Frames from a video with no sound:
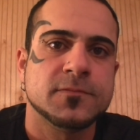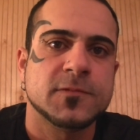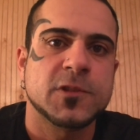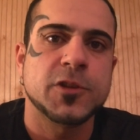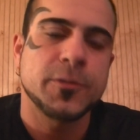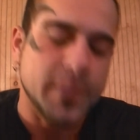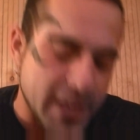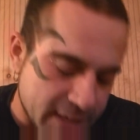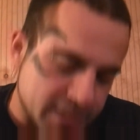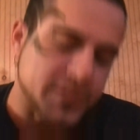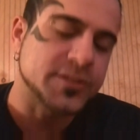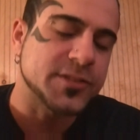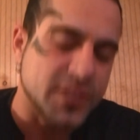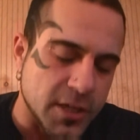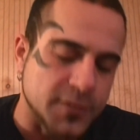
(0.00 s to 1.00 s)
You make
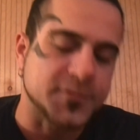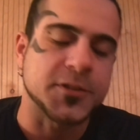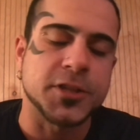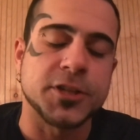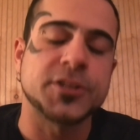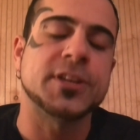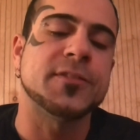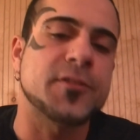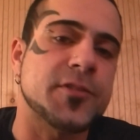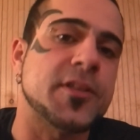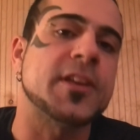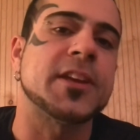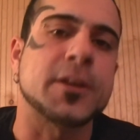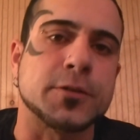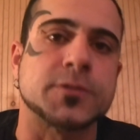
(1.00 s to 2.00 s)
yourself good and
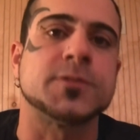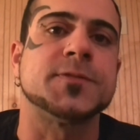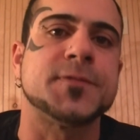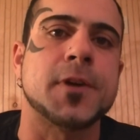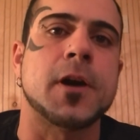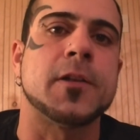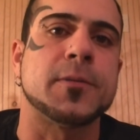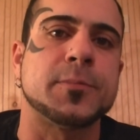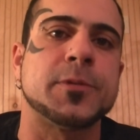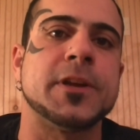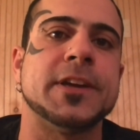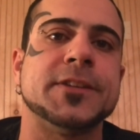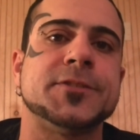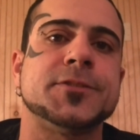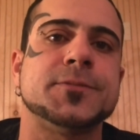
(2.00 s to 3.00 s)
everything else will fall in
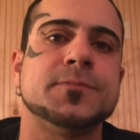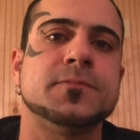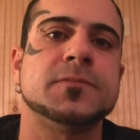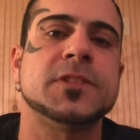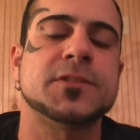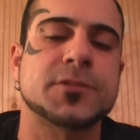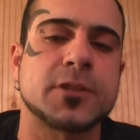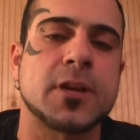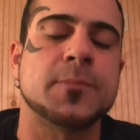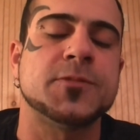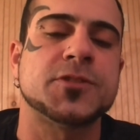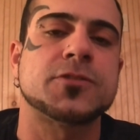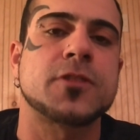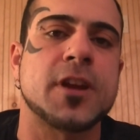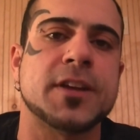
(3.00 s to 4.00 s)
place. That's what I'm
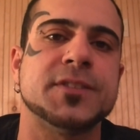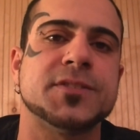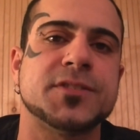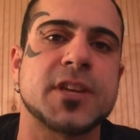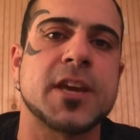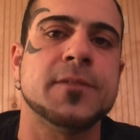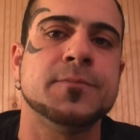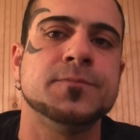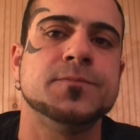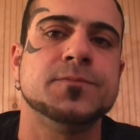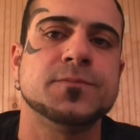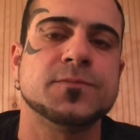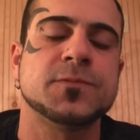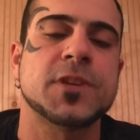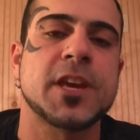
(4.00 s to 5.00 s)
trying to say.
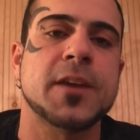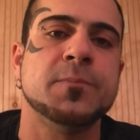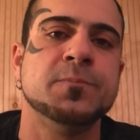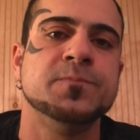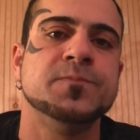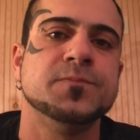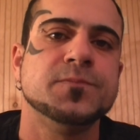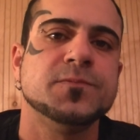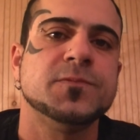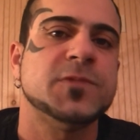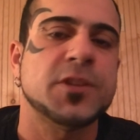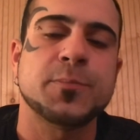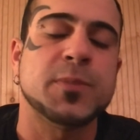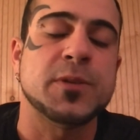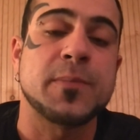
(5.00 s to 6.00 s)
Okay?
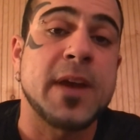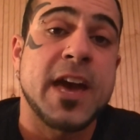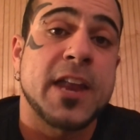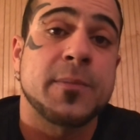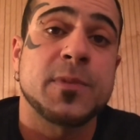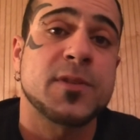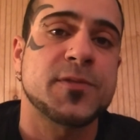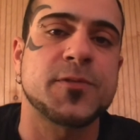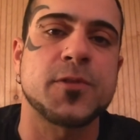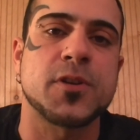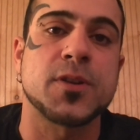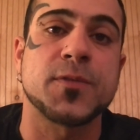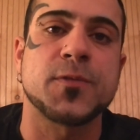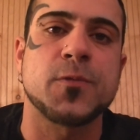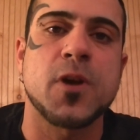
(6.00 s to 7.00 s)
You can be mad at me for
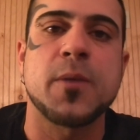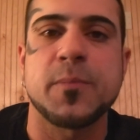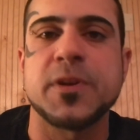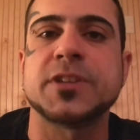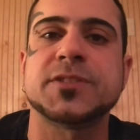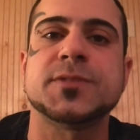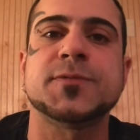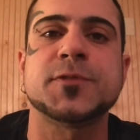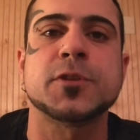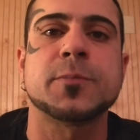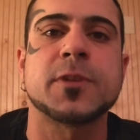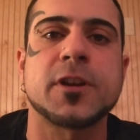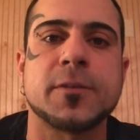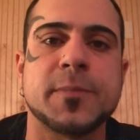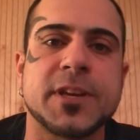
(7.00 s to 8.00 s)
it if you want. Makes you feel
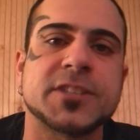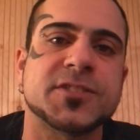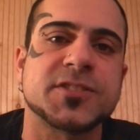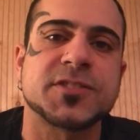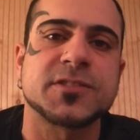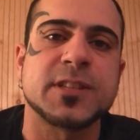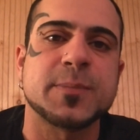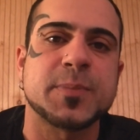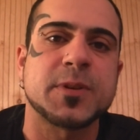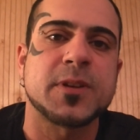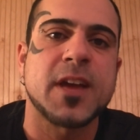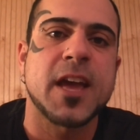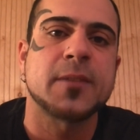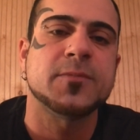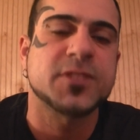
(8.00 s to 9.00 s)
better, makes you sleep at
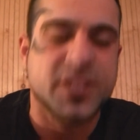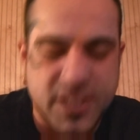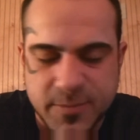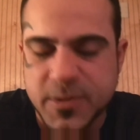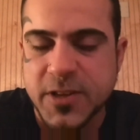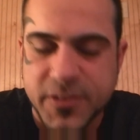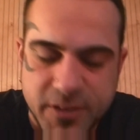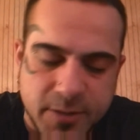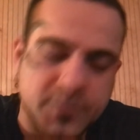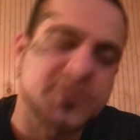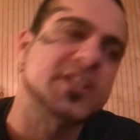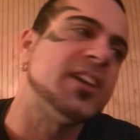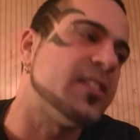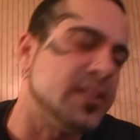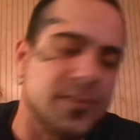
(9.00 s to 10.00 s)
night. You give me a thumbs
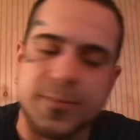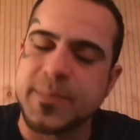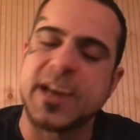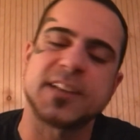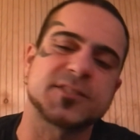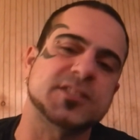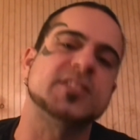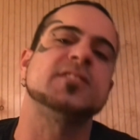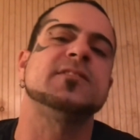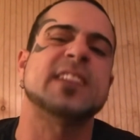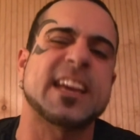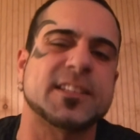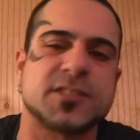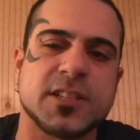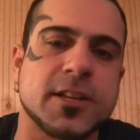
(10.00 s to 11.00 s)
down, leave a
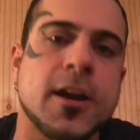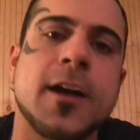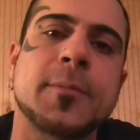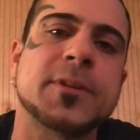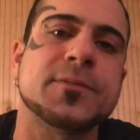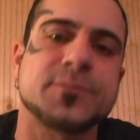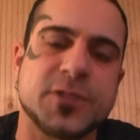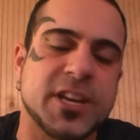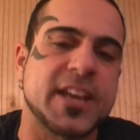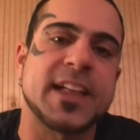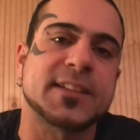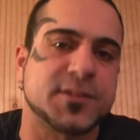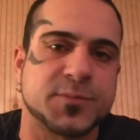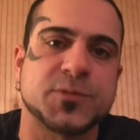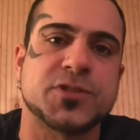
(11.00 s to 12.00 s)
nasty comment. Okay,
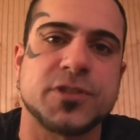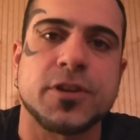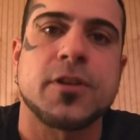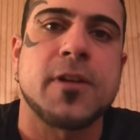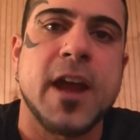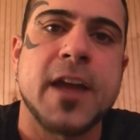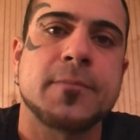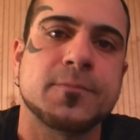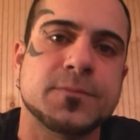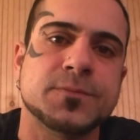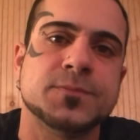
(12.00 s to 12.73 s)
that's mature, right?